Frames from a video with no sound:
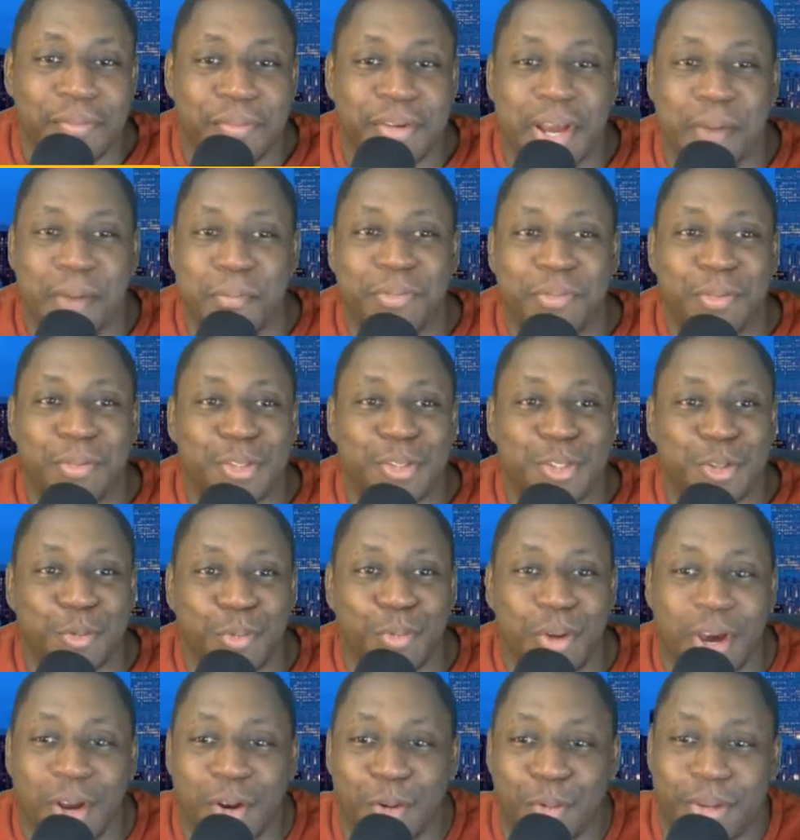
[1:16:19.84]
Coming from
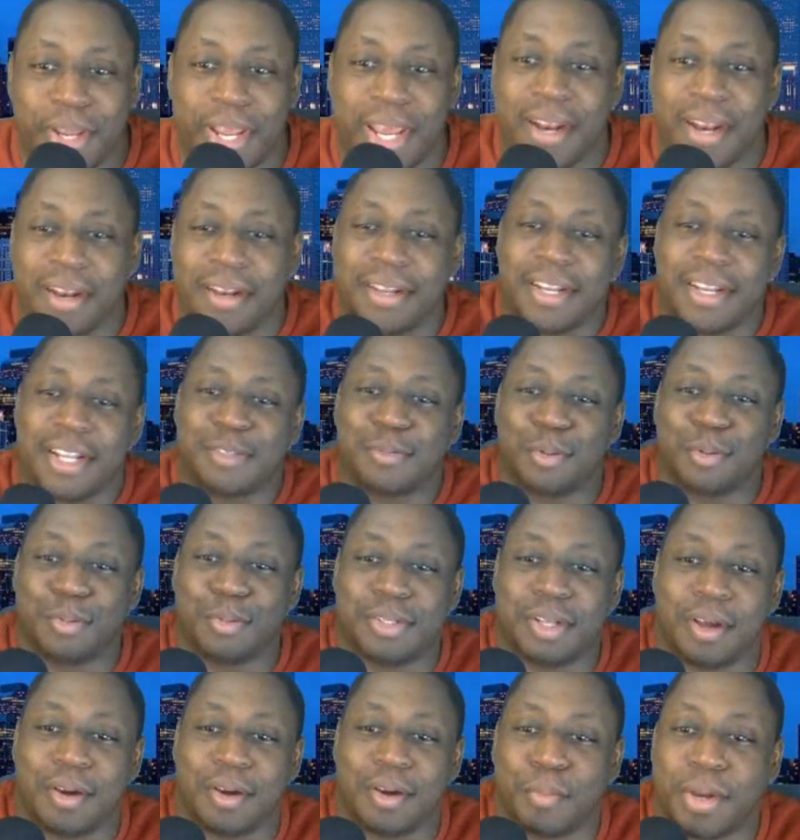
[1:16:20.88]
Toronto, Canada. That's what I'm
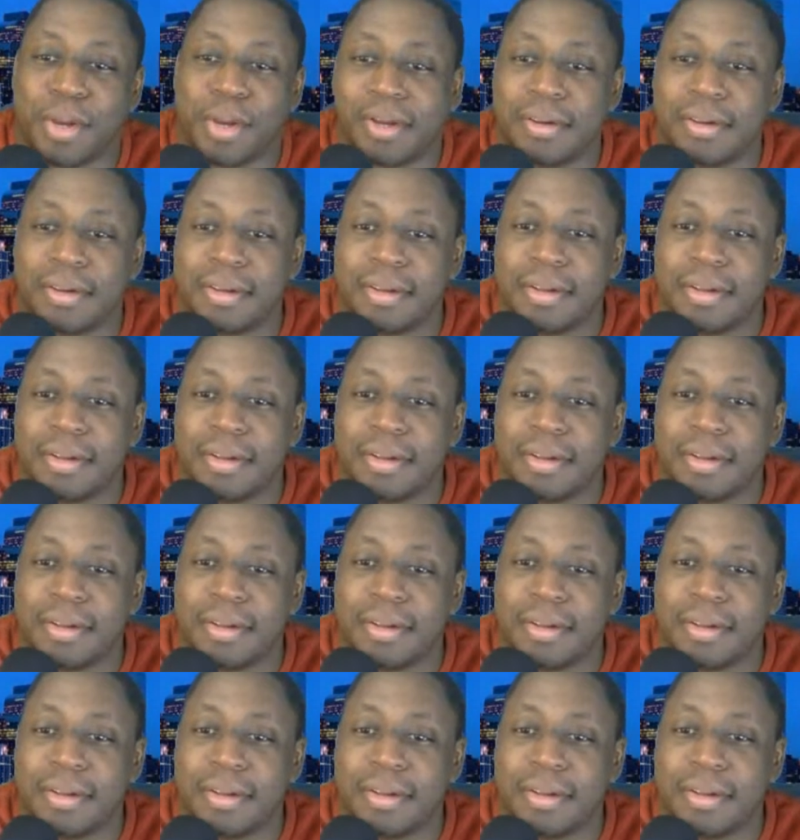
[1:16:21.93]
talking about.